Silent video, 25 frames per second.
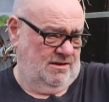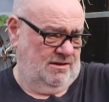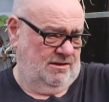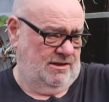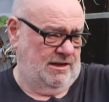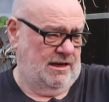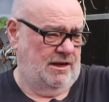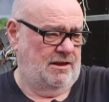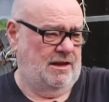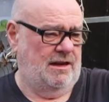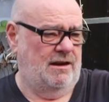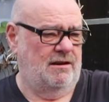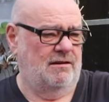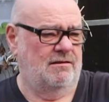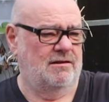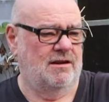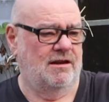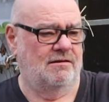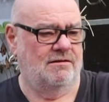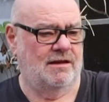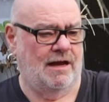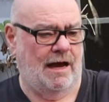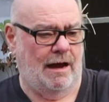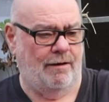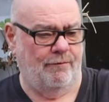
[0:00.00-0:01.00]
Yeah,
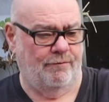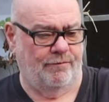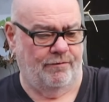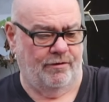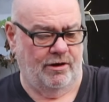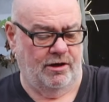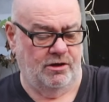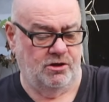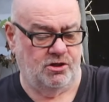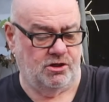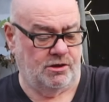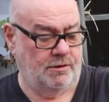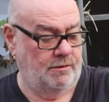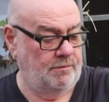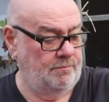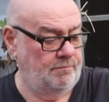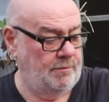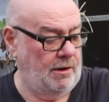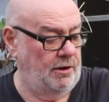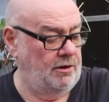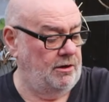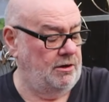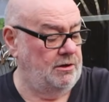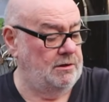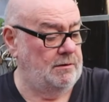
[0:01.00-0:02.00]
they're average,
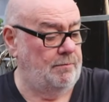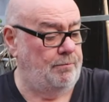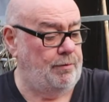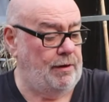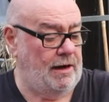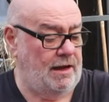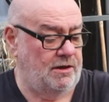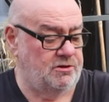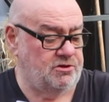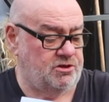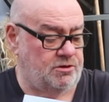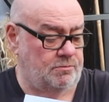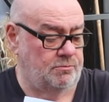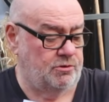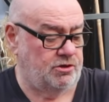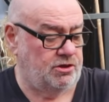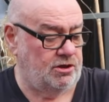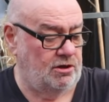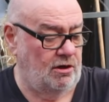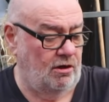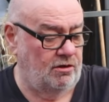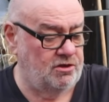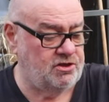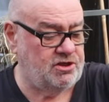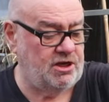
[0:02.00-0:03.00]
but I'm going to plant some
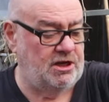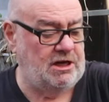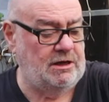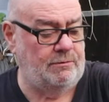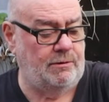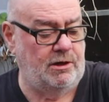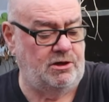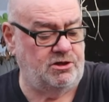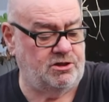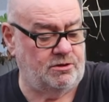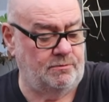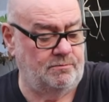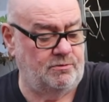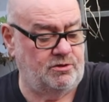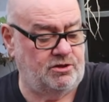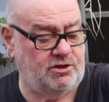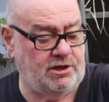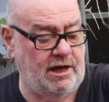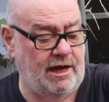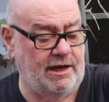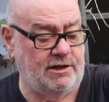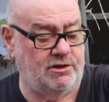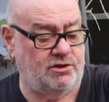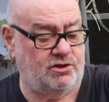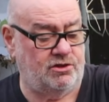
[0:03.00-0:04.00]
shallots anyway, some
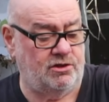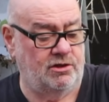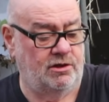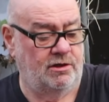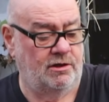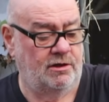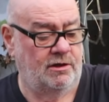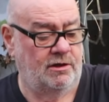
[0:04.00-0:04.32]
sets.